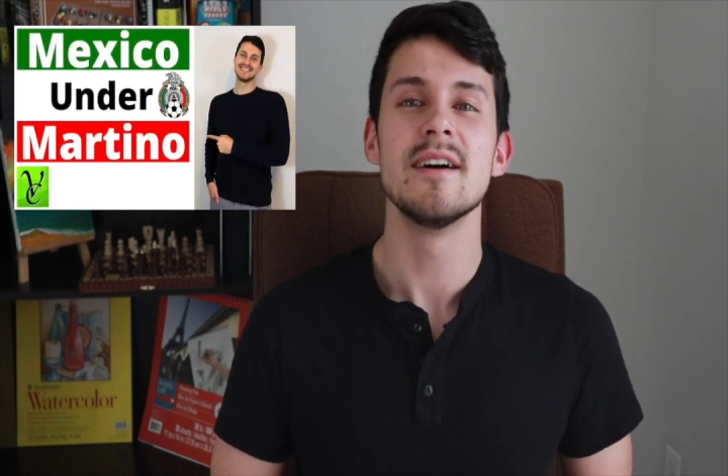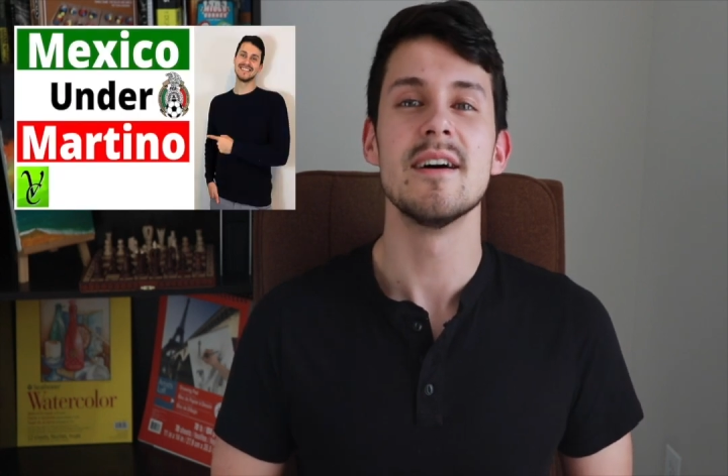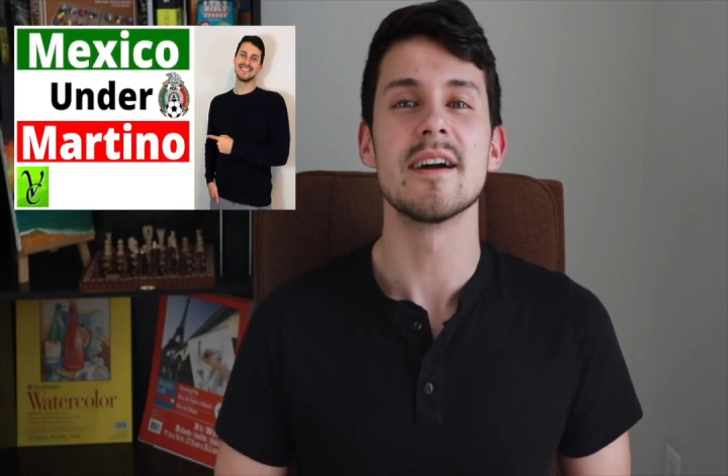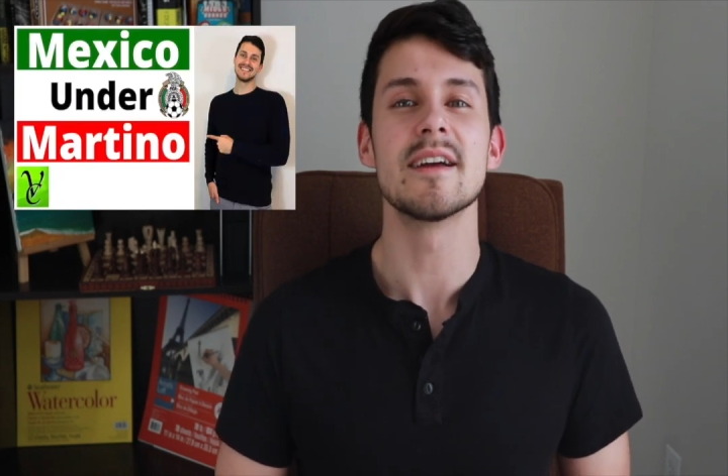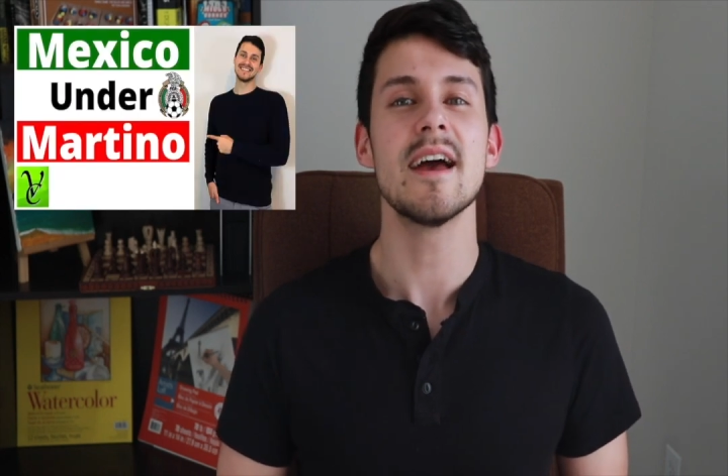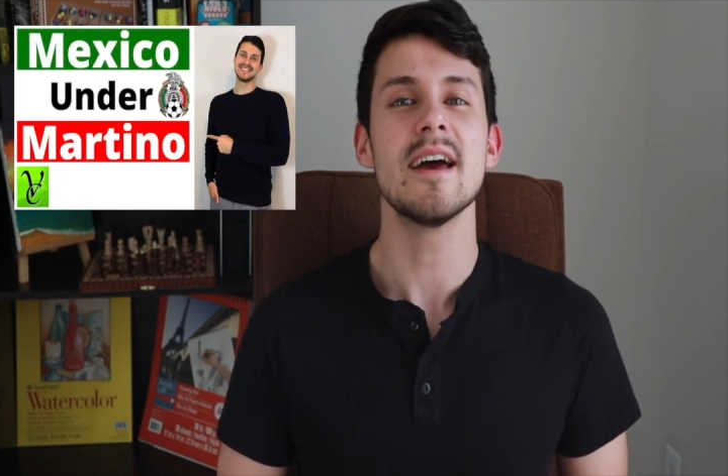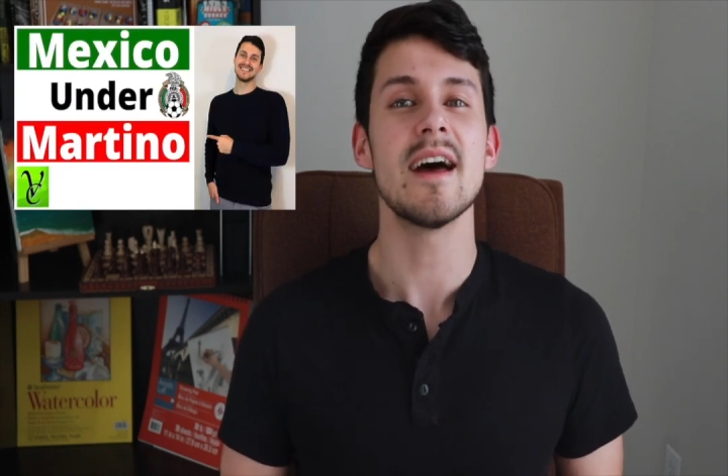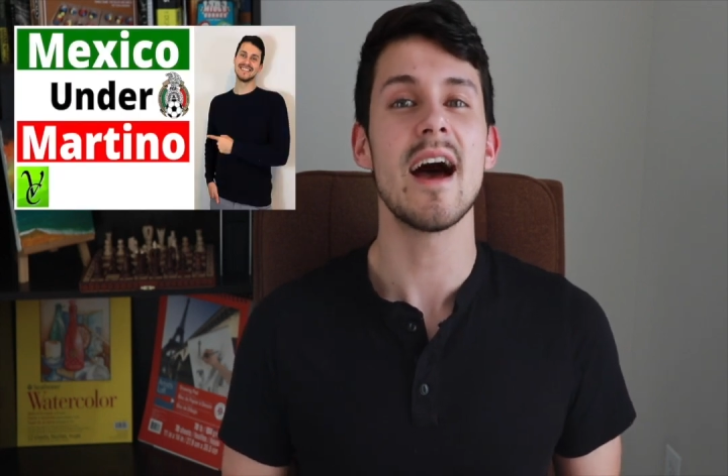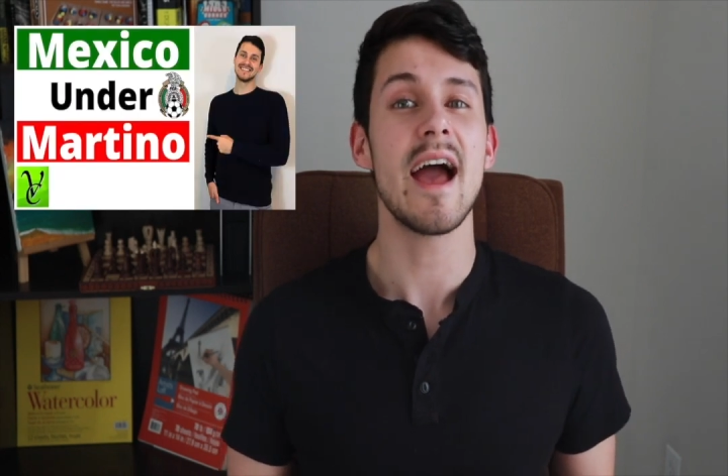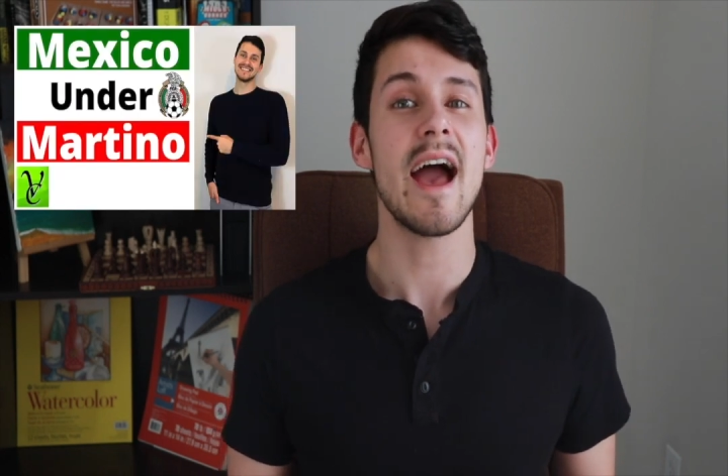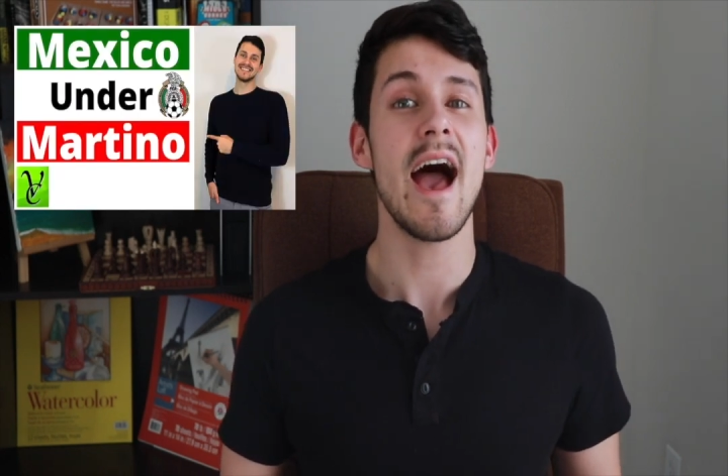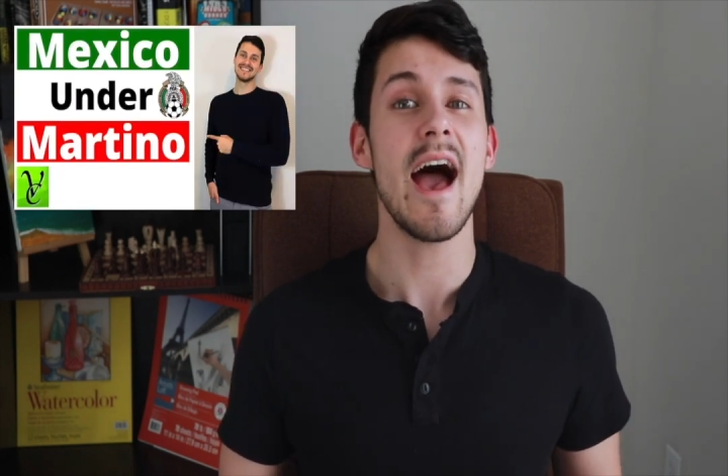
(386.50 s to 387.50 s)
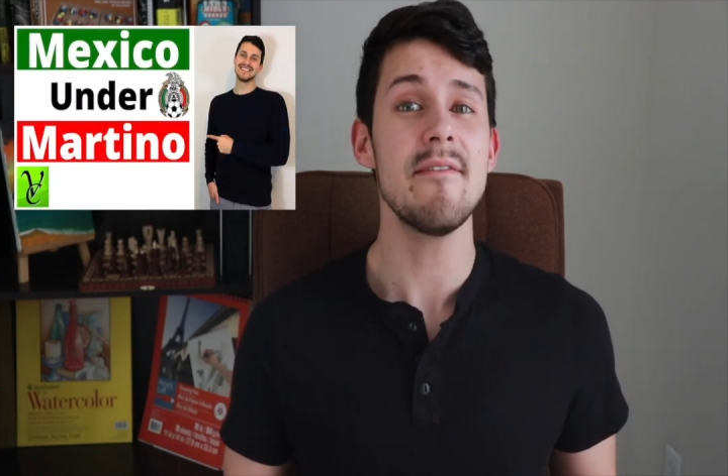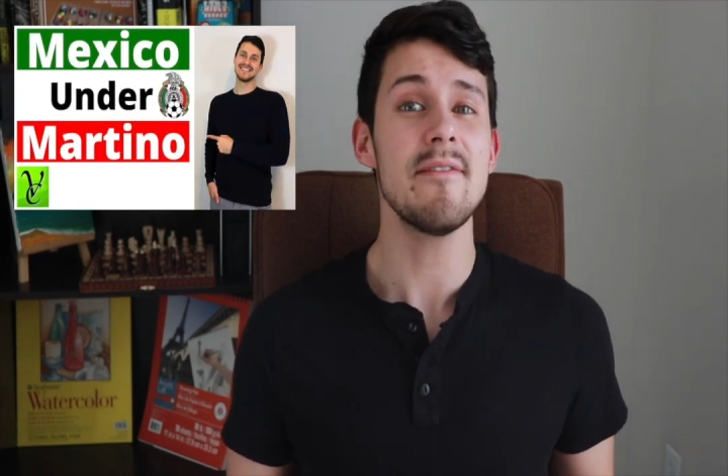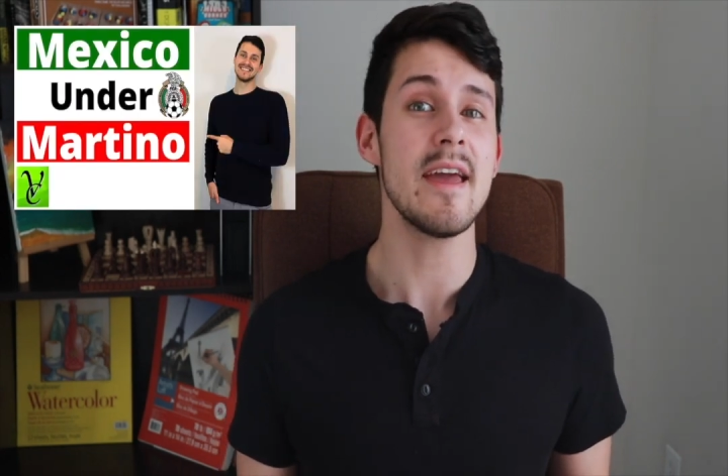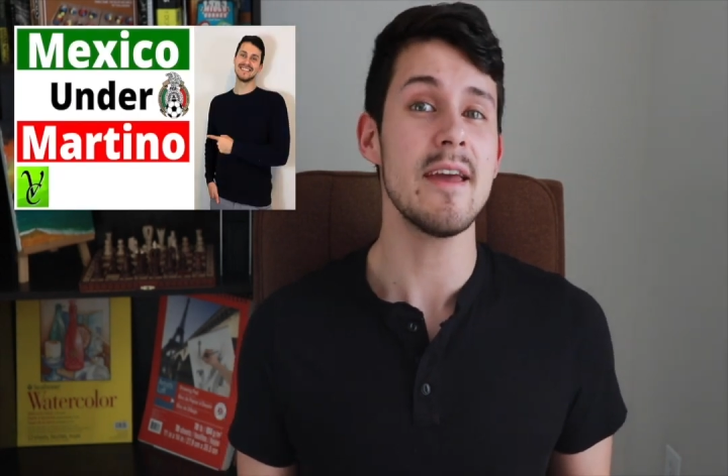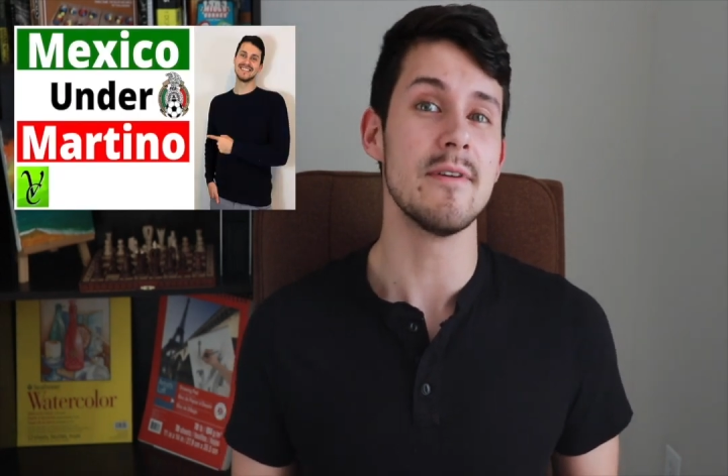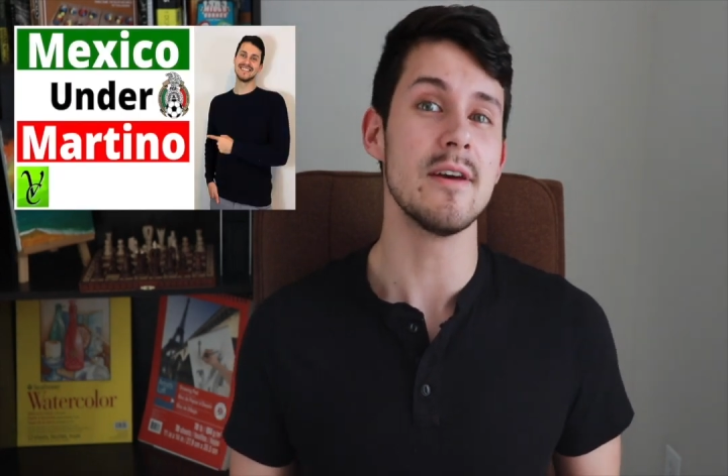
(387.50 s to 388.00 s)
Again, I have
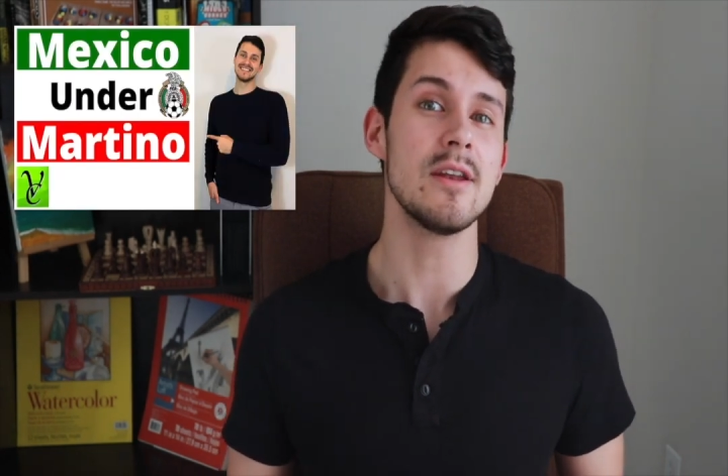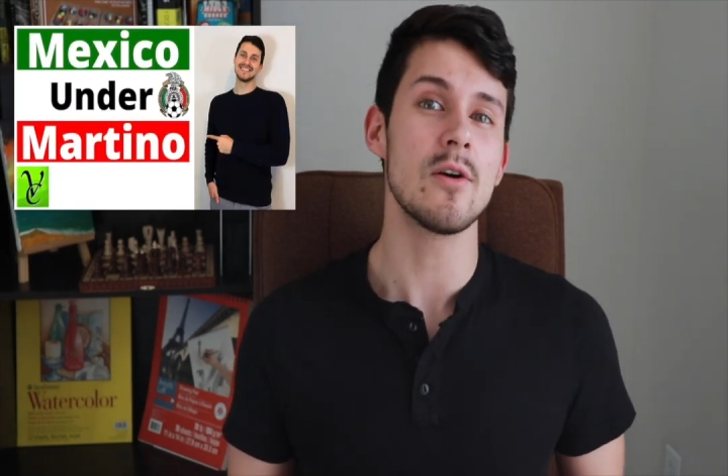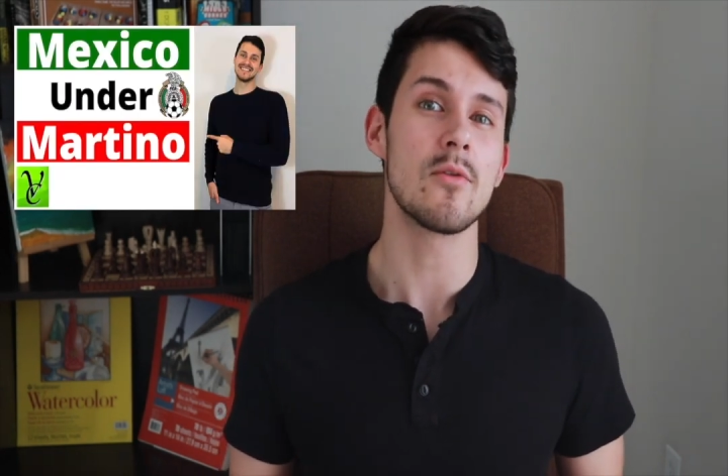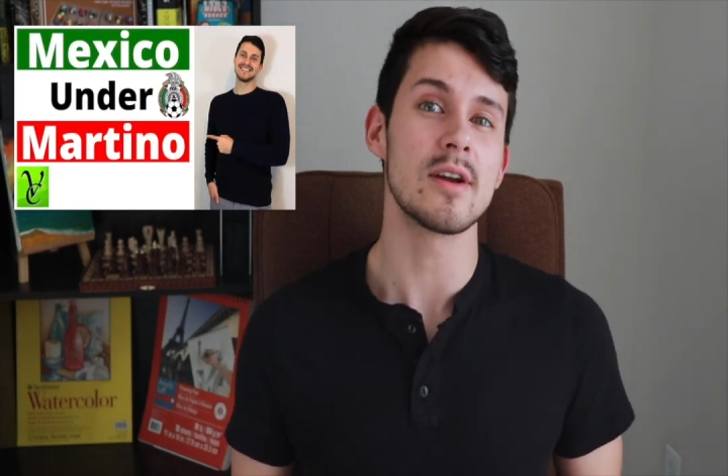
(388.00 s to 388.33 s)
a video